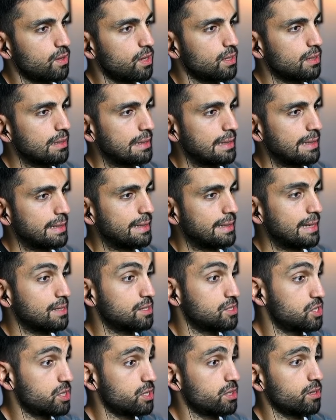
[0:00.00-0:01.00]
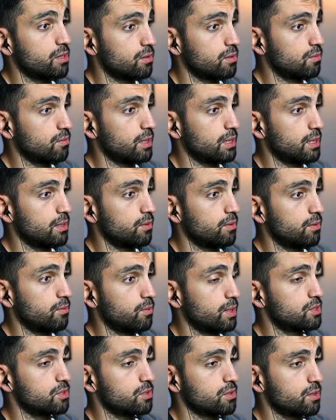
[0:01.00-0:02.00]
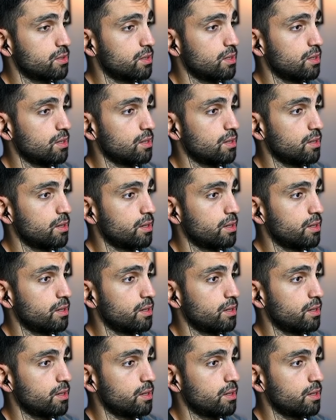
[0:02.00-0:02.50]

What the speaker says: like a really general